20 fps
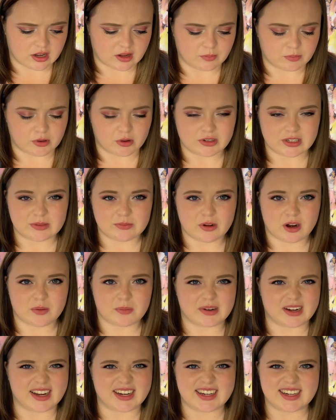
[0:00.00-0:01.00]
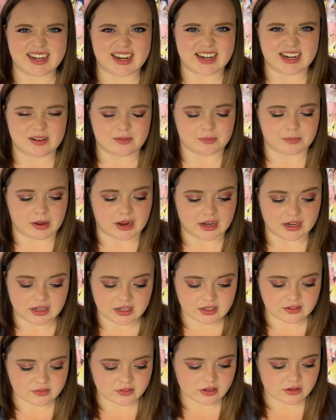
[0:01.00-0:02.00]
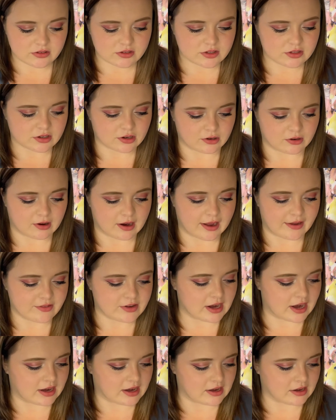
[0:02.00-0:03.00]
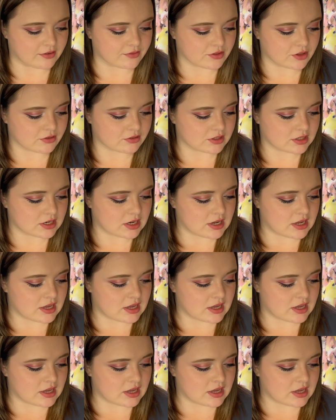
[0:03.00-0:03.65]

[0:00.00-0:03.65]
protein bar, but I didn't end up buying any of those, so I haven't had any of those.